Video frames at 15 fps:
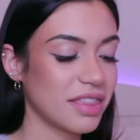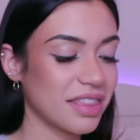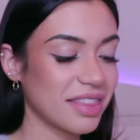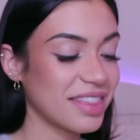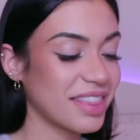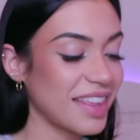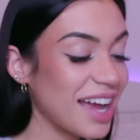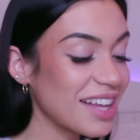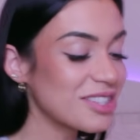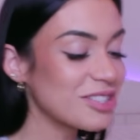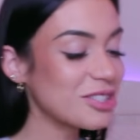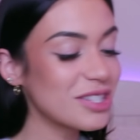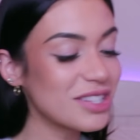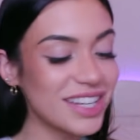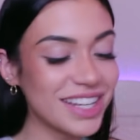that's
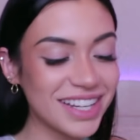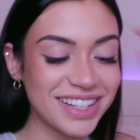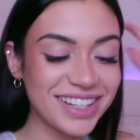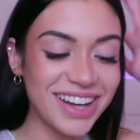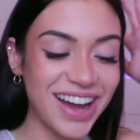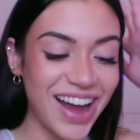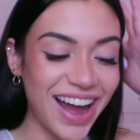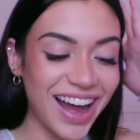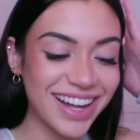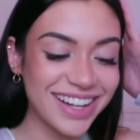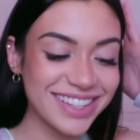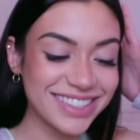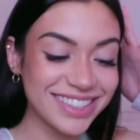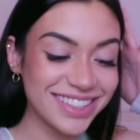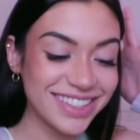just like
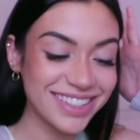not...